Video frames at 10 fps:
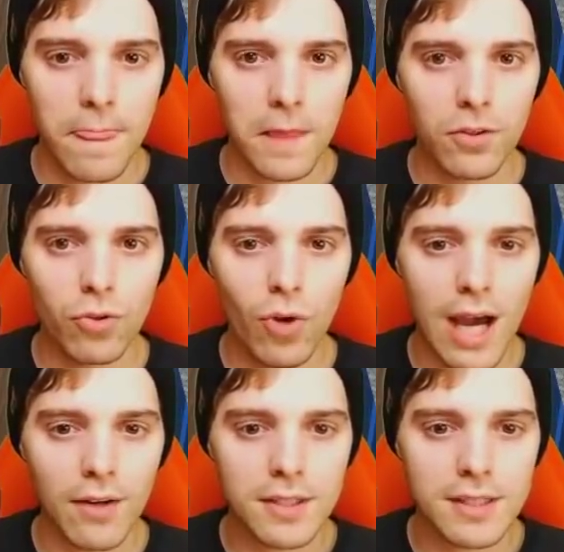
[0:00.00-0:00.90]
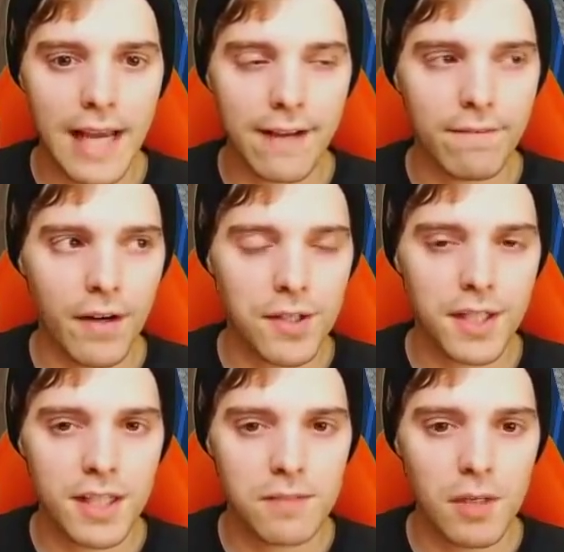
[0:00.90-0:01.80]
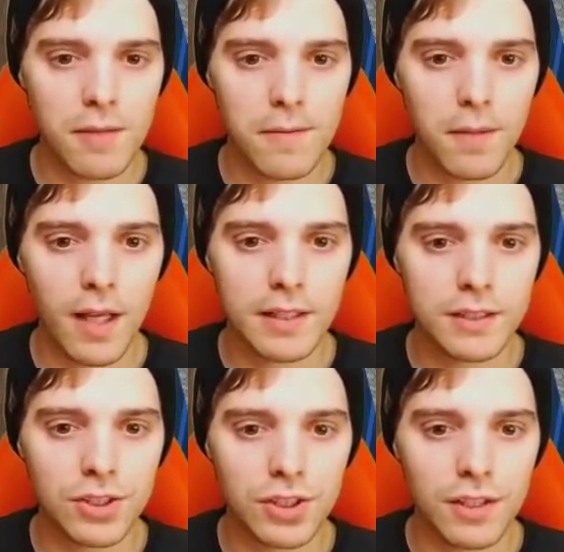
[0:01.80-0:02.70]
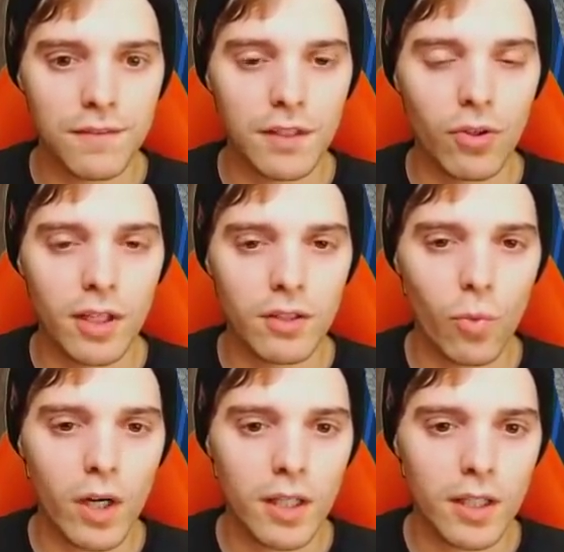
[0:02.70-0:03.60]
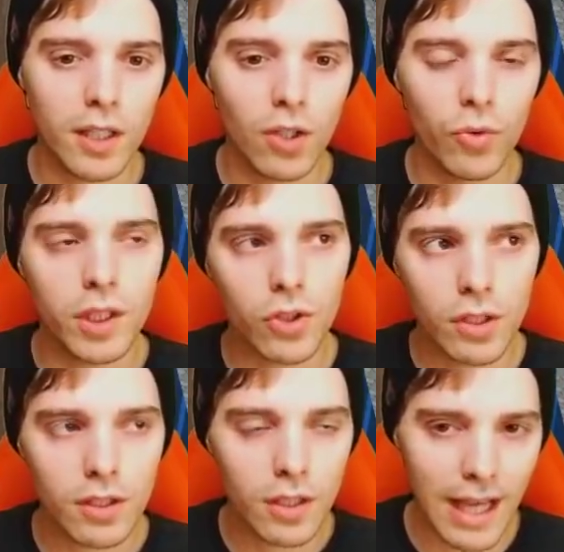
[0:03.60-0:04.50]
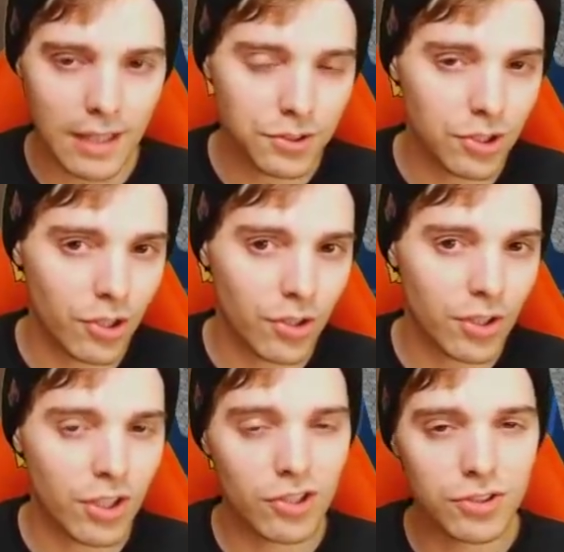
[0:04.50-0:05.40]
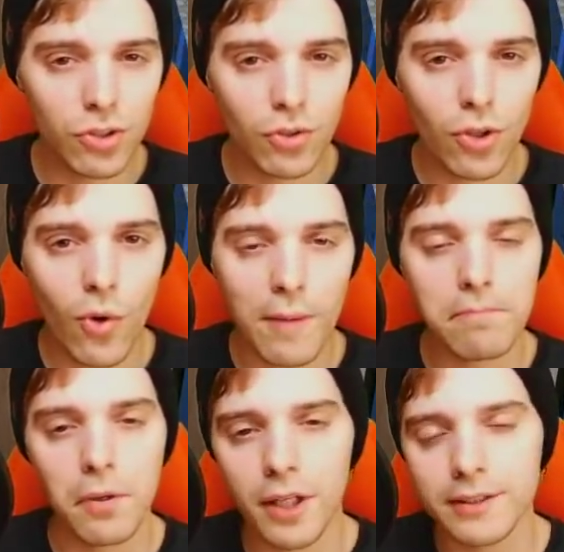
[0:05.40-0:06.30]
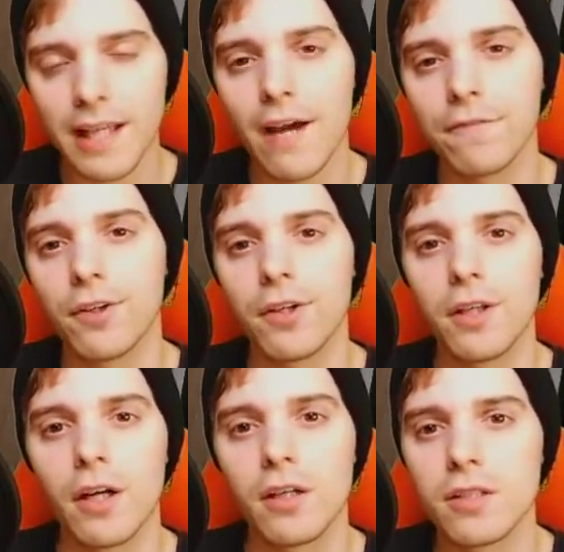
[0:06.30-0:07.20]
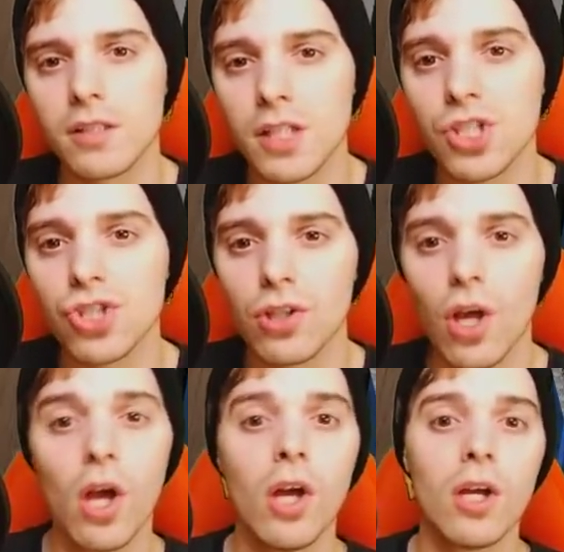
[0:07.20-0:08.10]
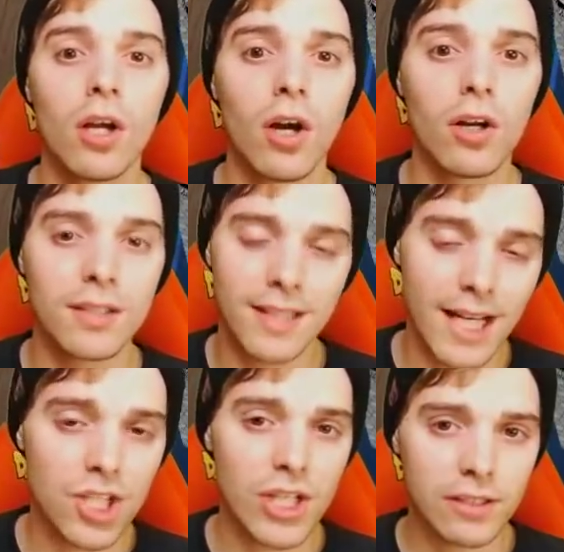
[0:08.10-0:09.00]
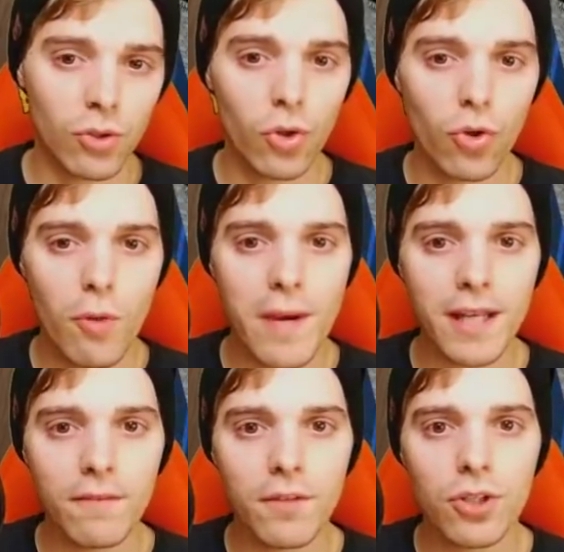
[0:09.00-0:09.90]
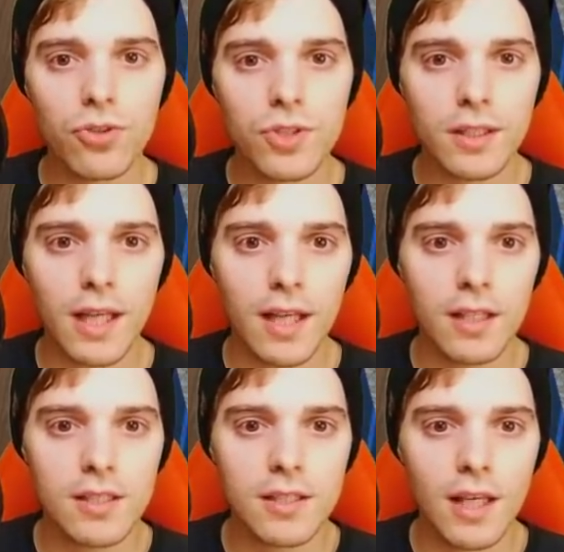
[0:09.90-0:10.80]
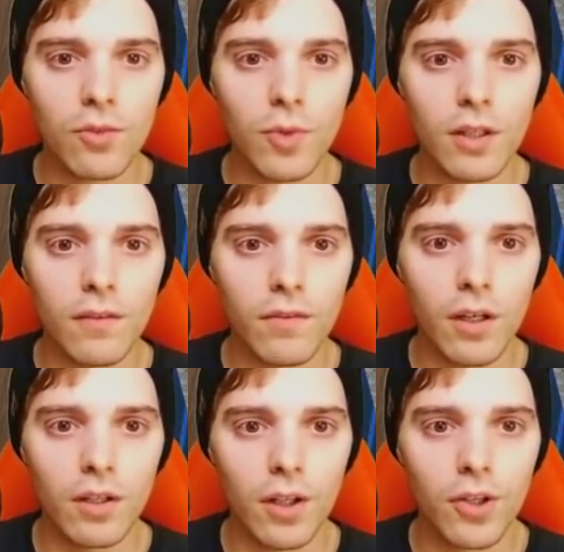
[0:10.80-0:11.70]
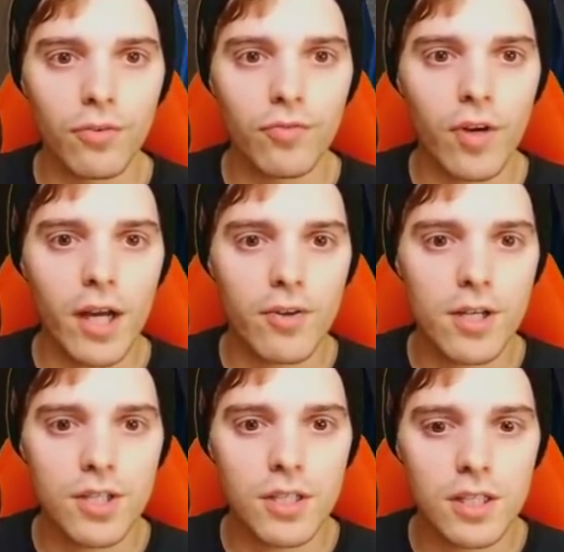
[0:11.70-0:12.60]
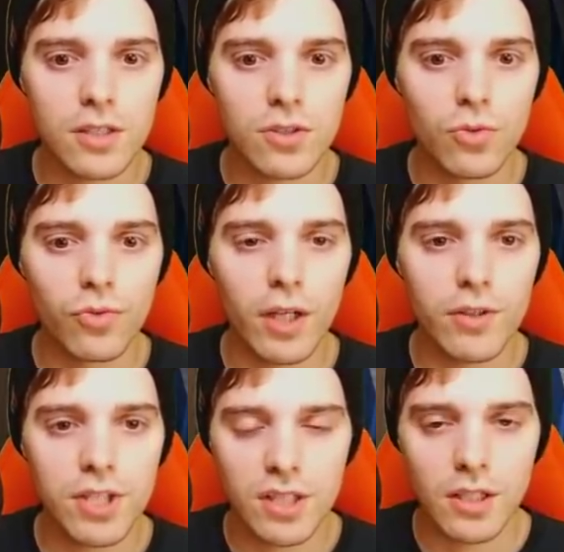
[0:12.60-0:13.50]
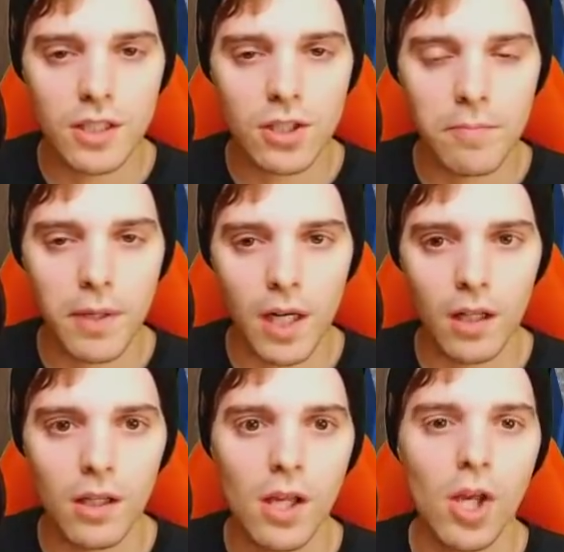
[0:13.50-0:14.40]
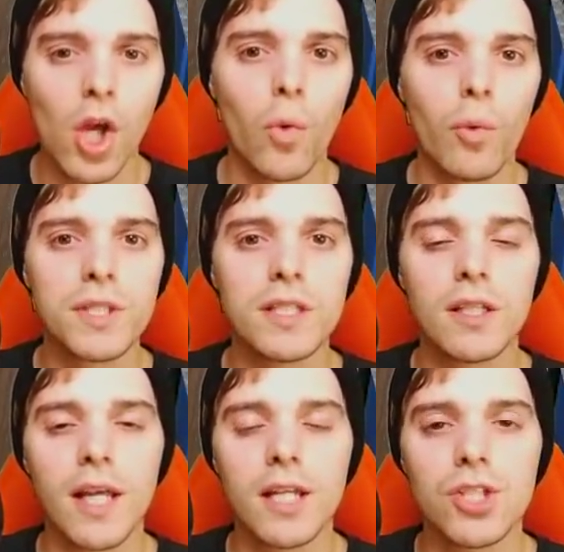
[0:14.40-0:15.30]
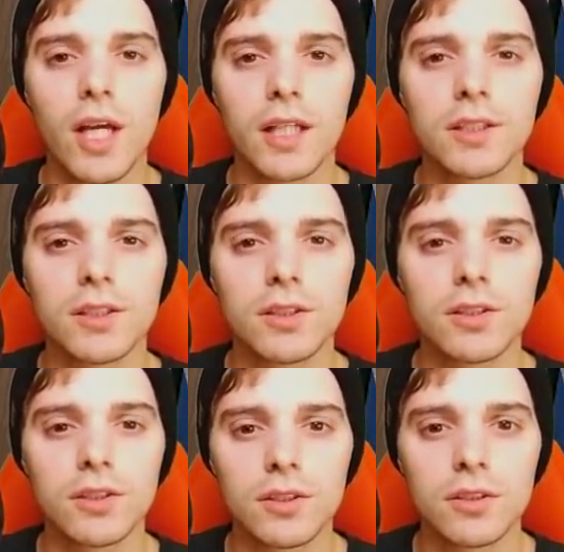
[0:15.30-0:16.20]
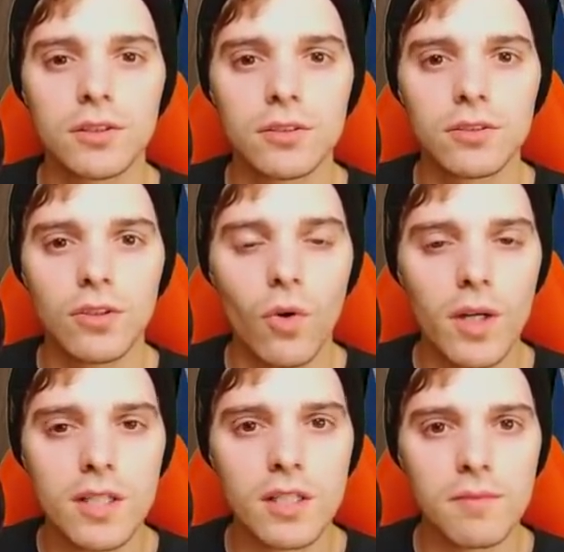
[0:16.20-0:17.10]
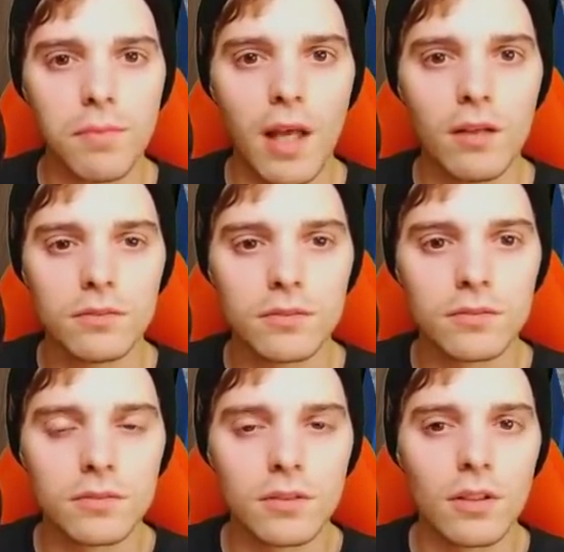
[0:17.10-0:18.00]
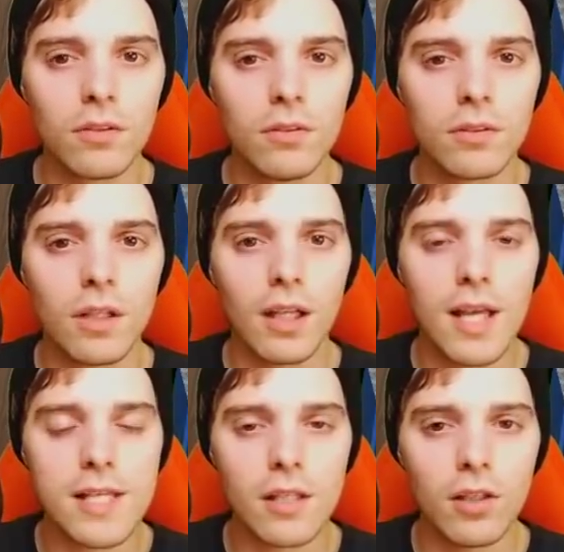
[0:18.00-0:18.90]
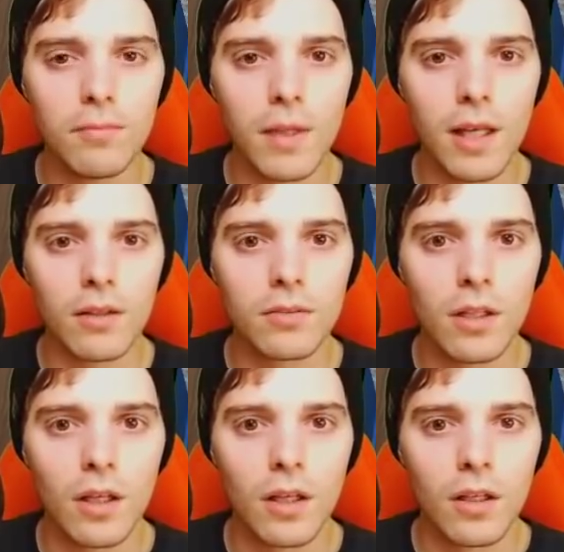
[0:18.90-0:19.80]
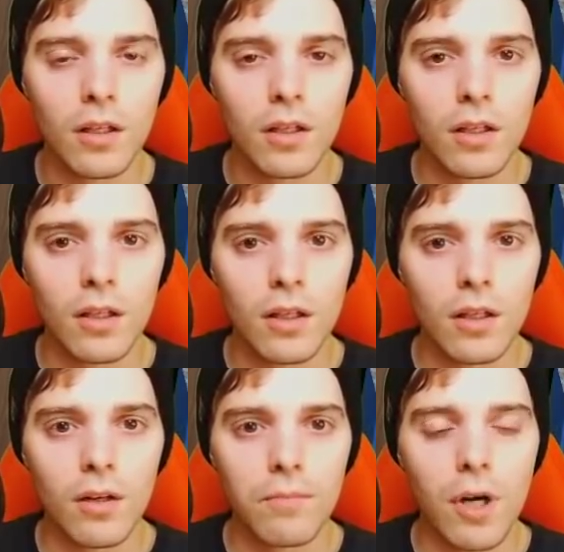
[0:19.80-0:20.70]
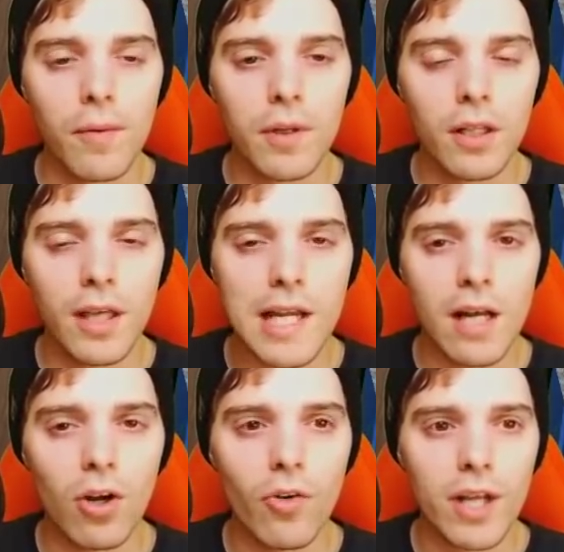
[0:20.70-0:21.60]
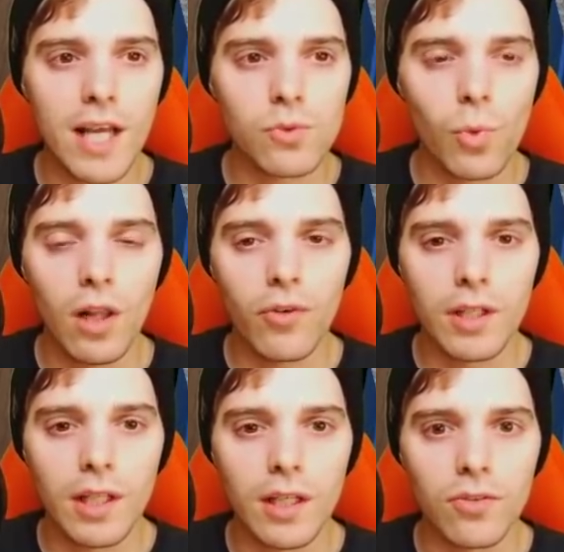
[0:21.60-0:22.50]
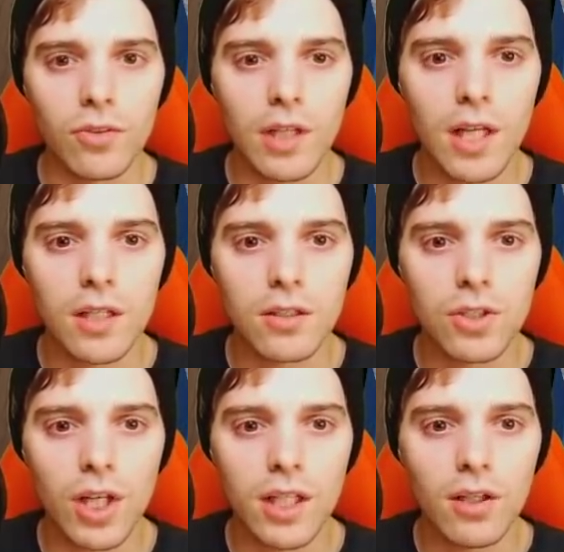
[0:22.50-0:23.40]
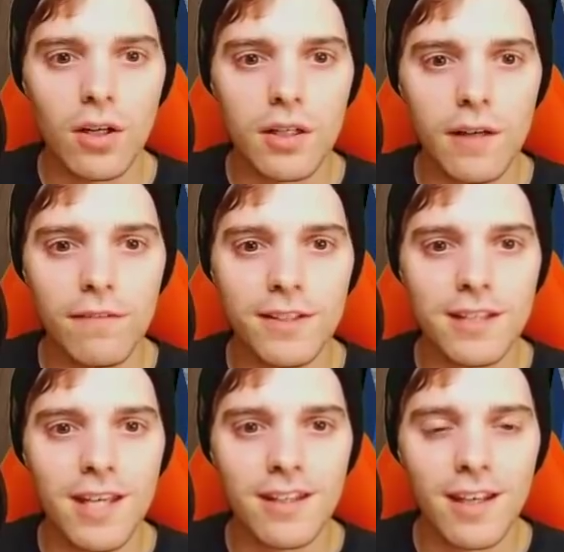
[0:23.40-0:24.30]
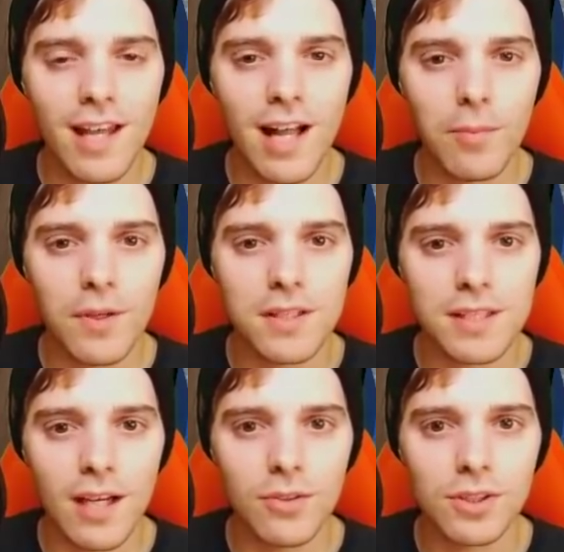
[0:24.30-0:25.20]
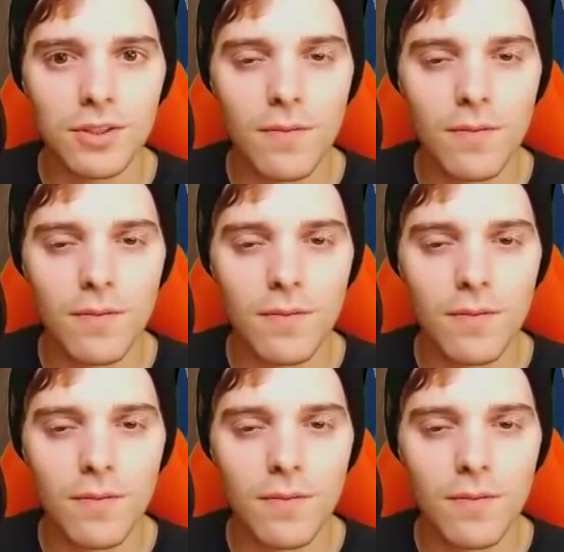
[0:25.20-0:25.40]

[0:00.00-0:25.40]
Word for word: I don't know how this deck fares against Baby Blounts. If they don't get the one-hit KO, you could counter. You can also go and Boss after their Zacian, the Dedenne-GX or Crobat if they're using that. He's getting rid of another Fire Energy. There's two Fire Energy in the discard pile. Will we see the Dedenne-GX? No, it's just Blown. Good, classic old Blown. probably already has Welder in hand, so that Giant Heart definitely did not help us out.